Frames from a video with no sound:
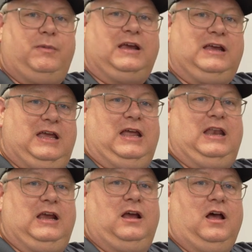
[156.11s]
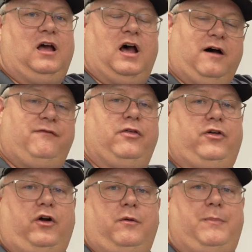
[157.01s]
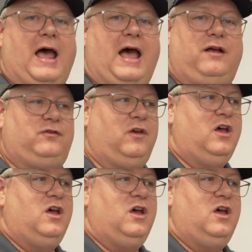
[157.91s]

beginning of the third pass,